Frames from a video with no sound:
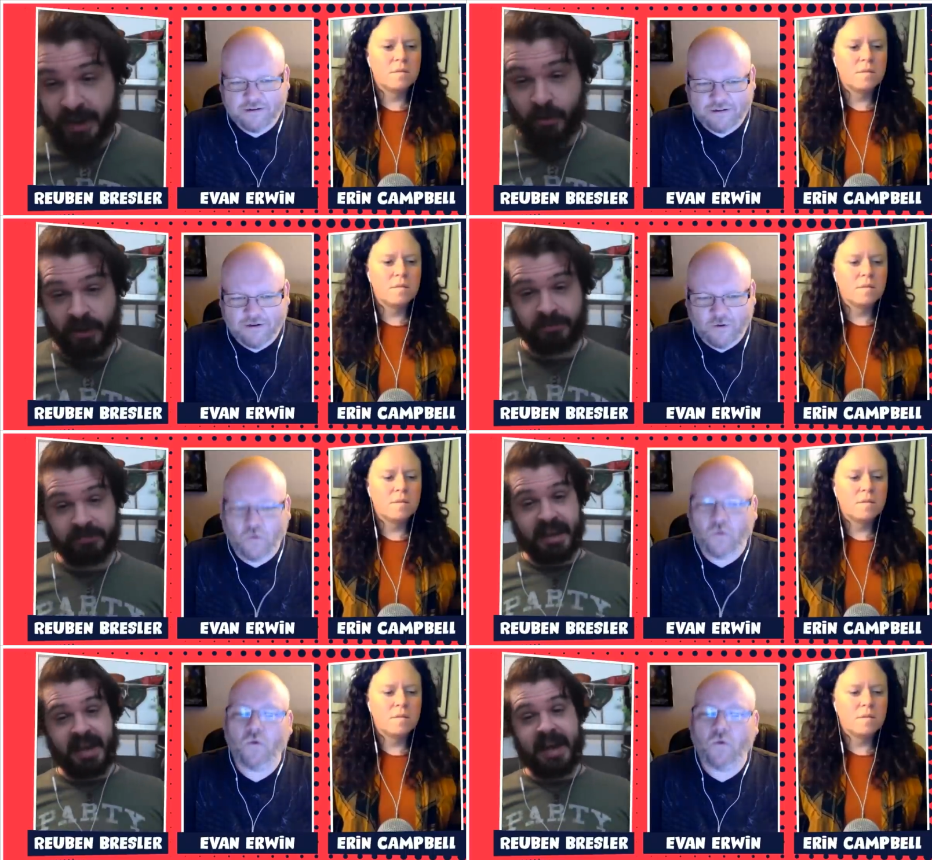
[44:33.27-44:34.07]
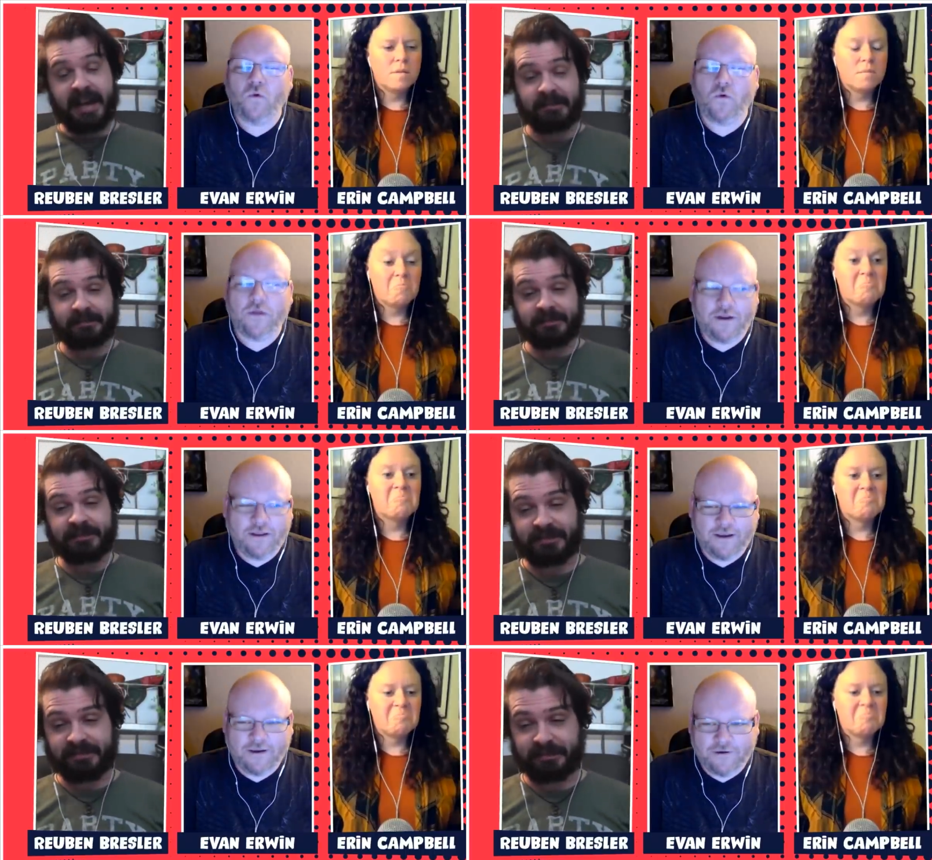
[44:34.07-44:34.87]
Speaker 1: a great one. Ooh, yeah.
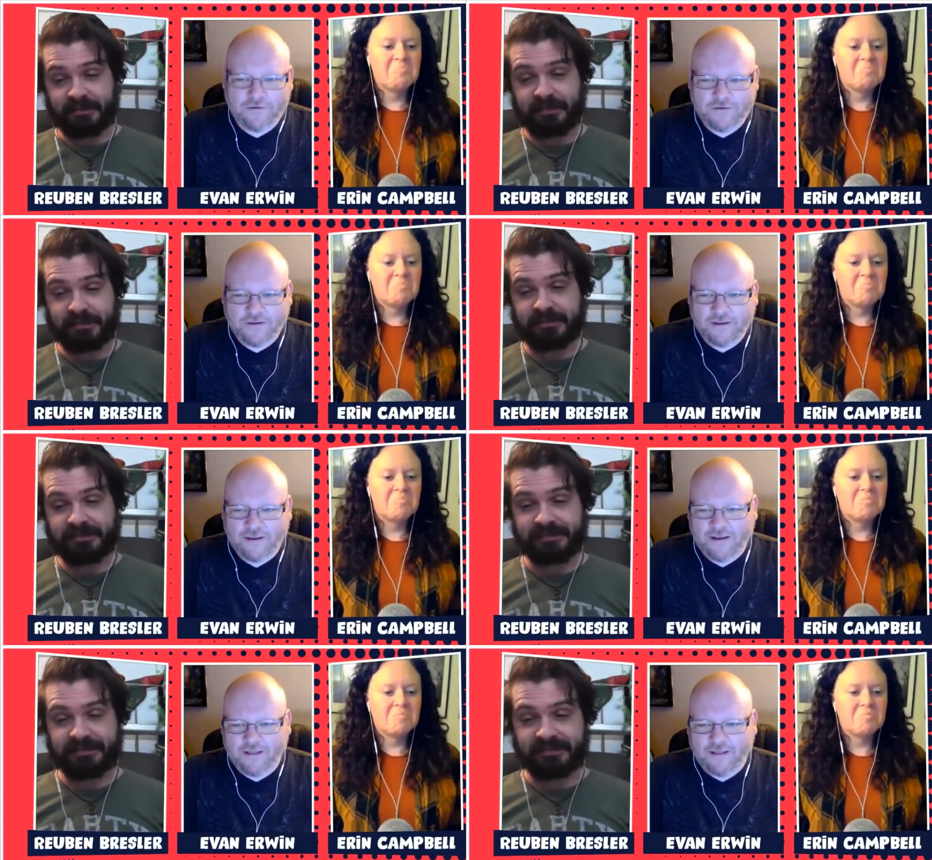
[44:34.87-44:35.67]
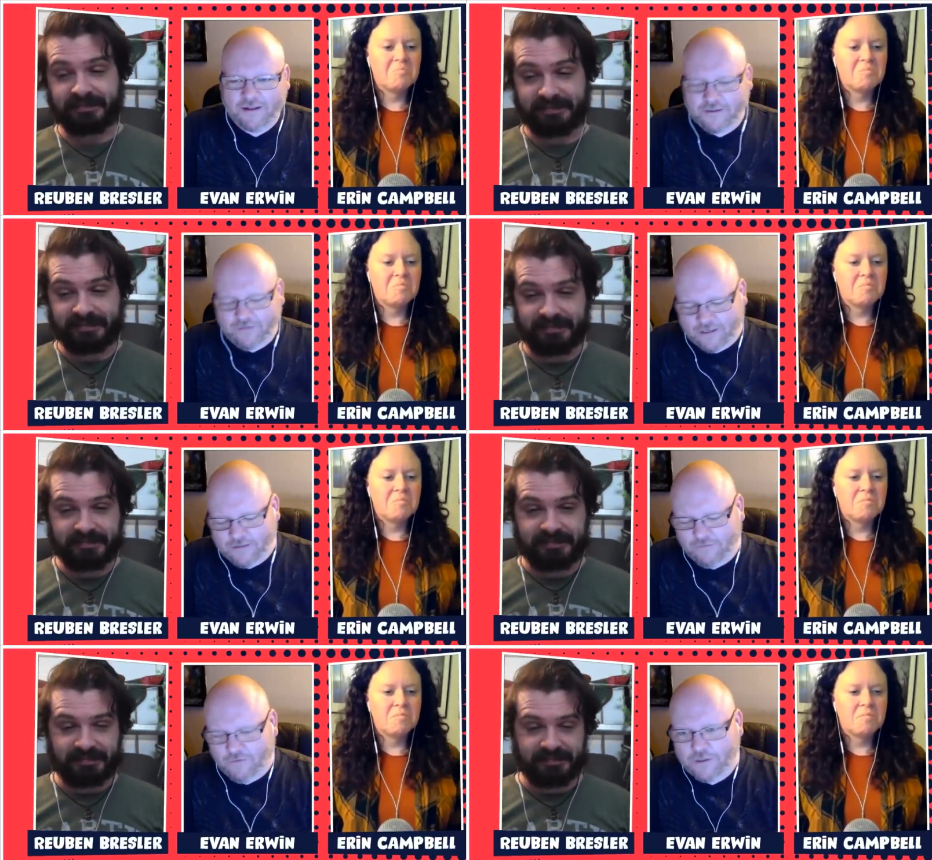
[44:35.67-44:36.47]
There you go.
Speaker 2: Lots
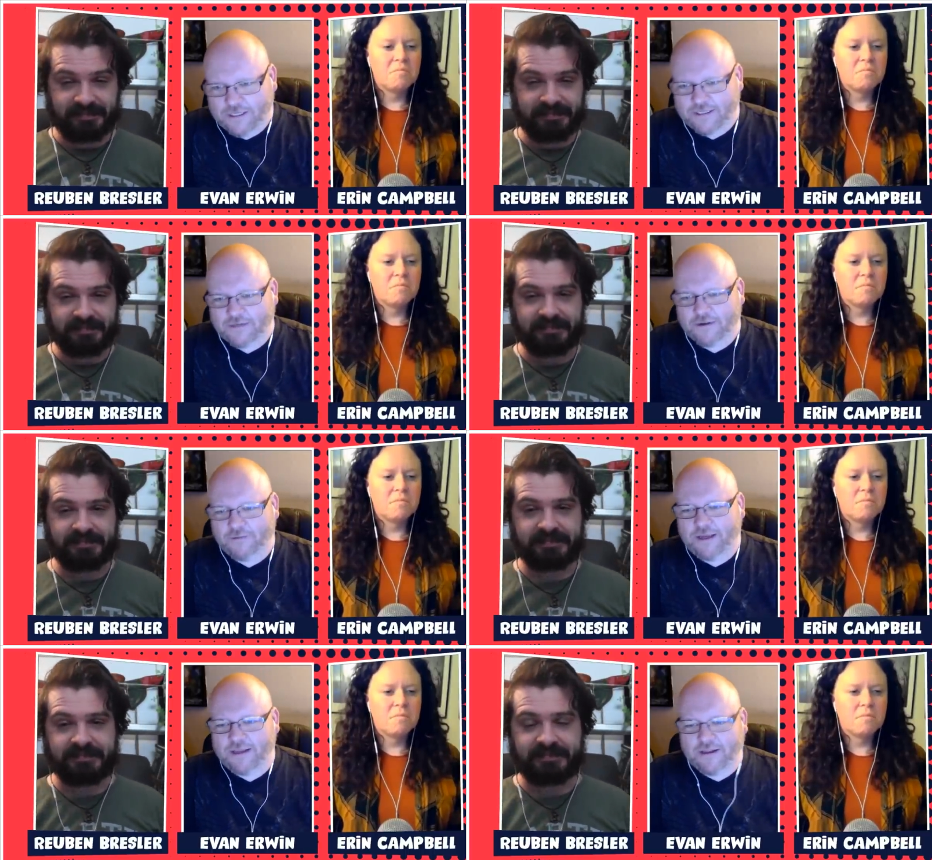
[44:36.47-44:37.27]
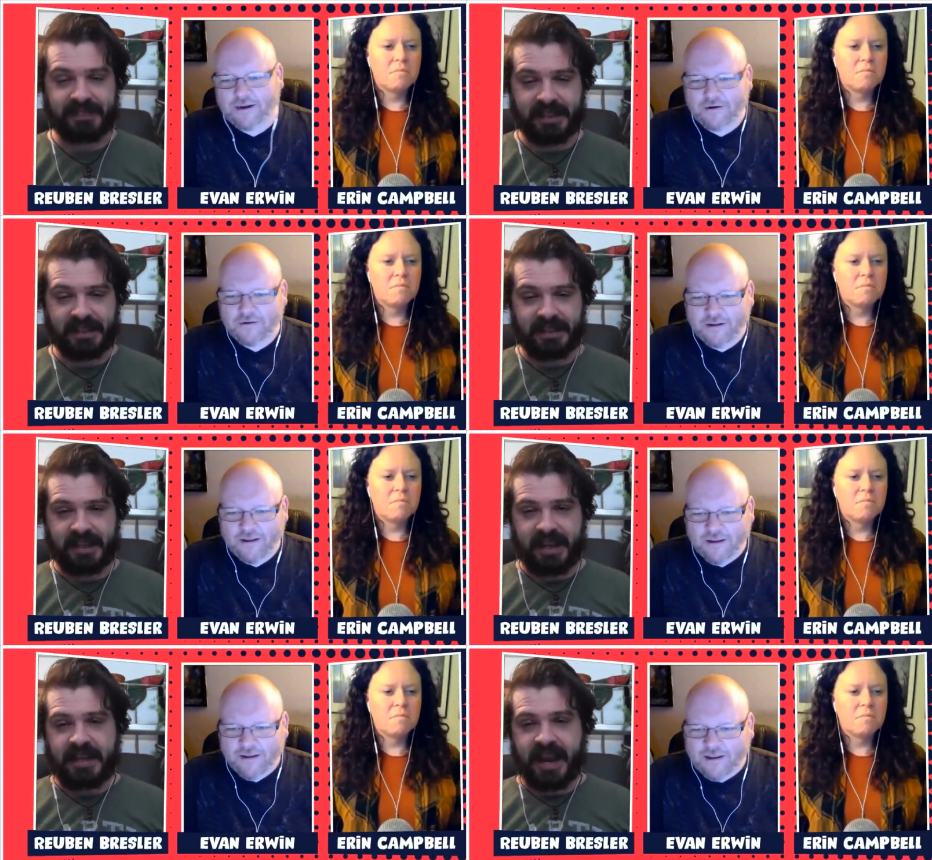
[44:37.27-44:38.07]
of voices could be in there.
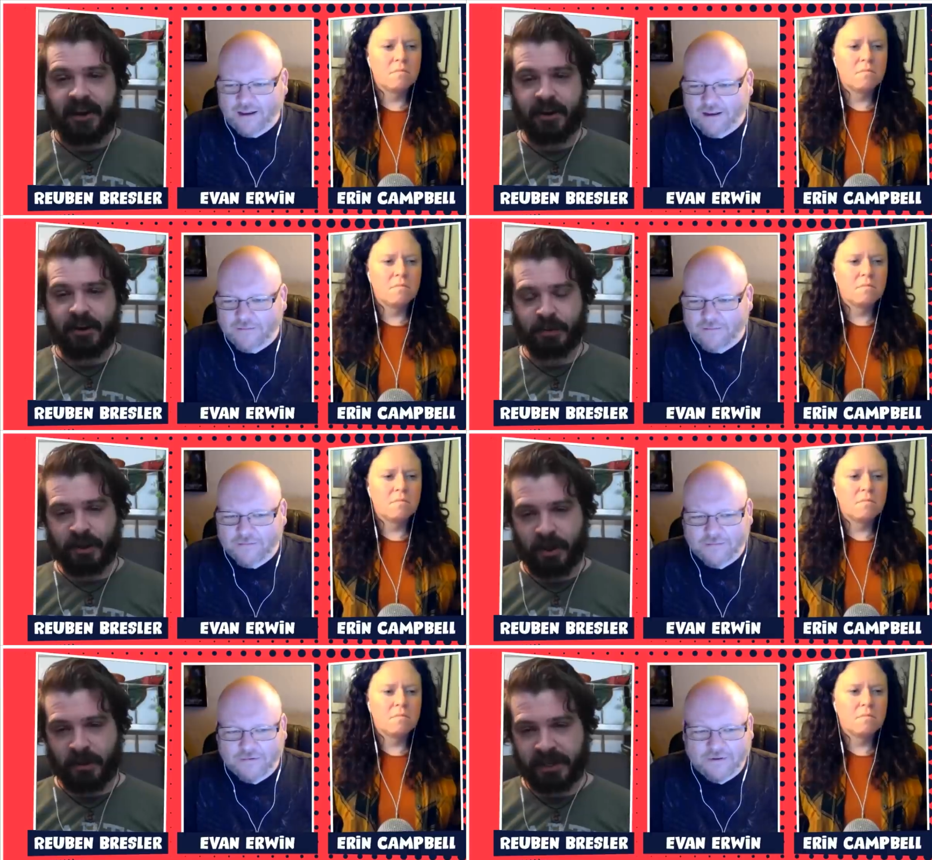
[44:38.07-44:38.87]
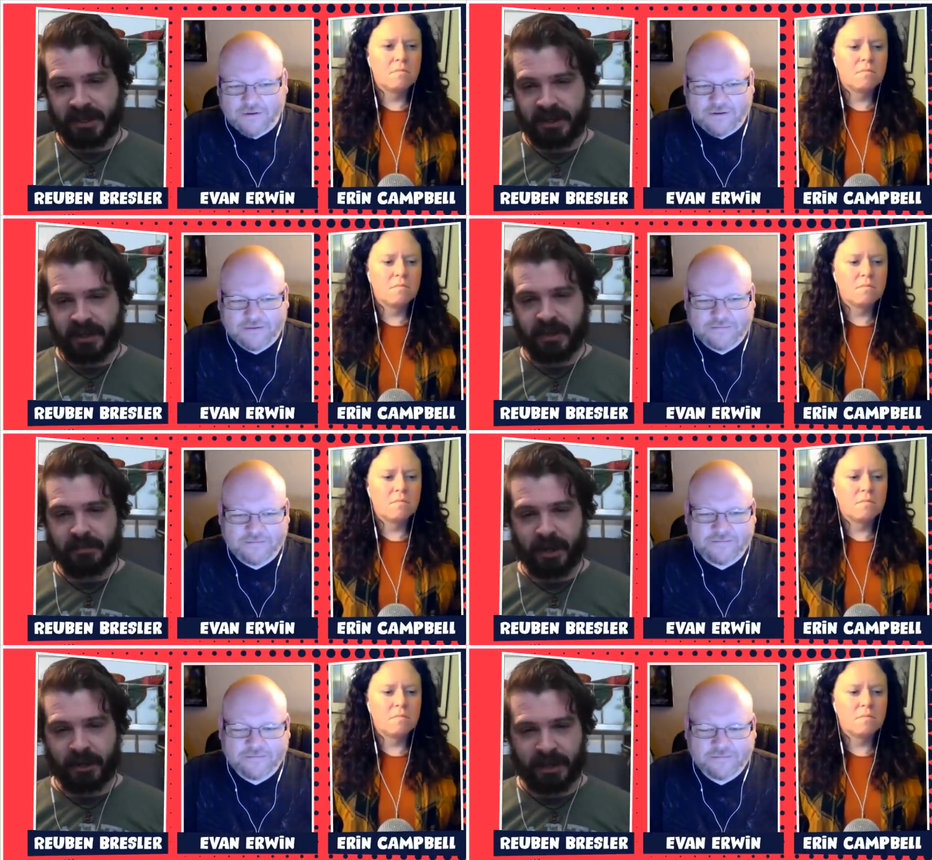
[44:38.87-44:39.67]
Speaker 1: And Erin would be
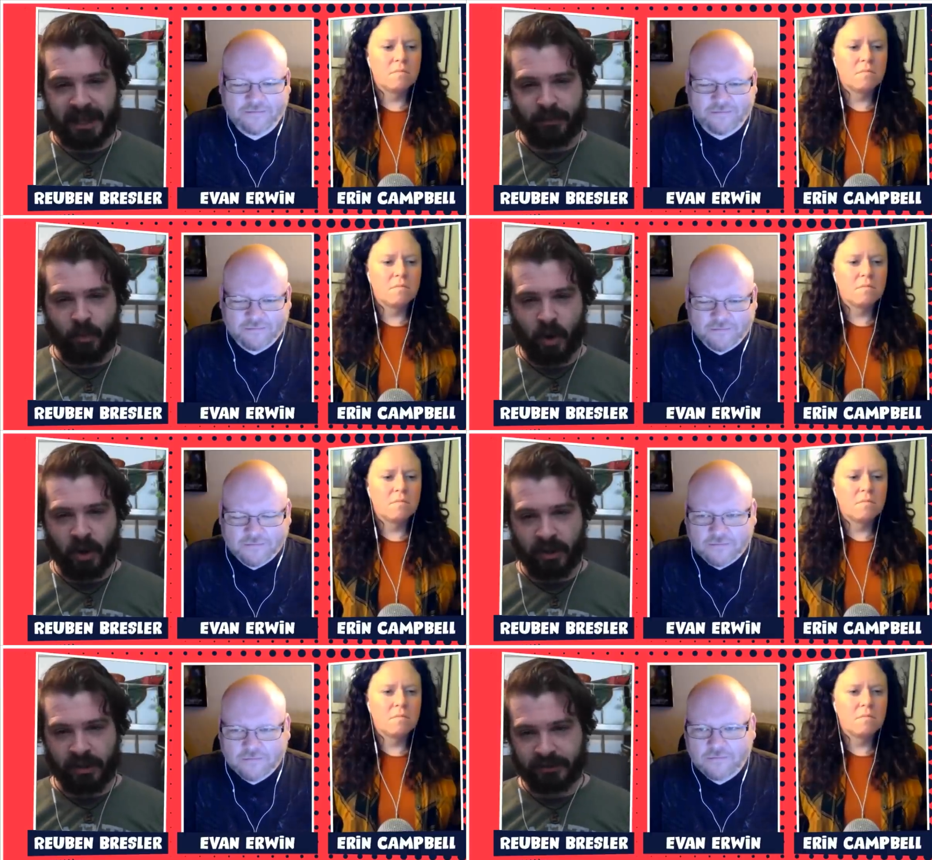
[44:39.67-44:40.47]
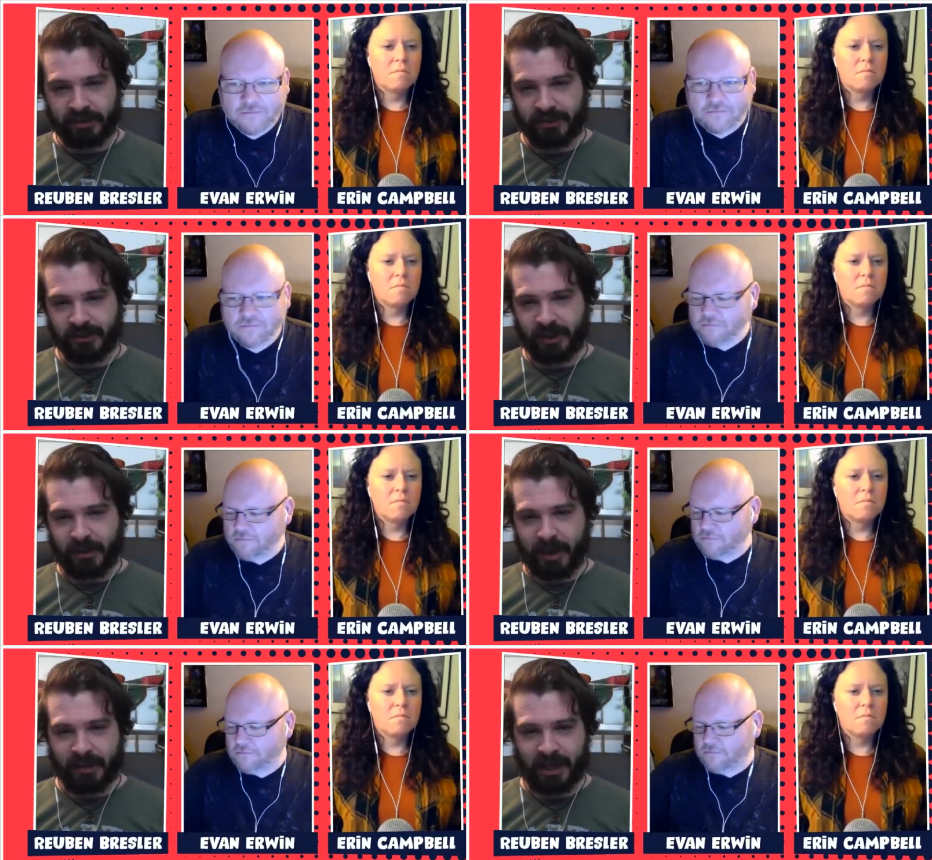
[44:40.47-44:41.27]
mono black walls because she's
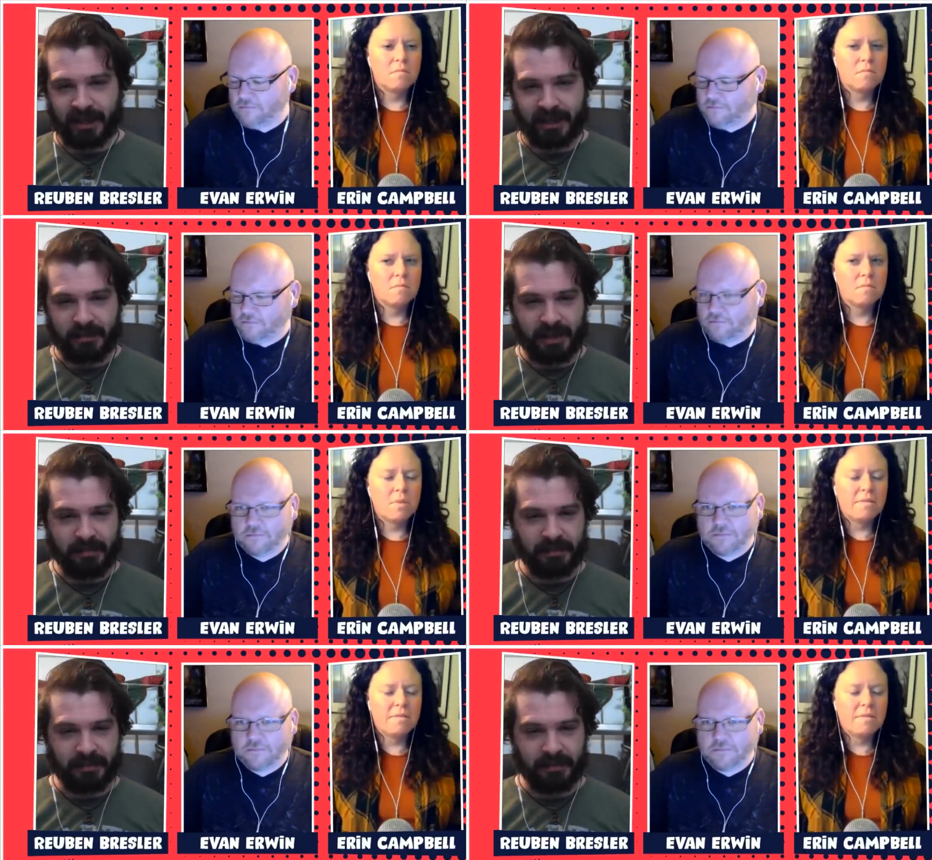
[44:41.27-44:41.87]
all about blocking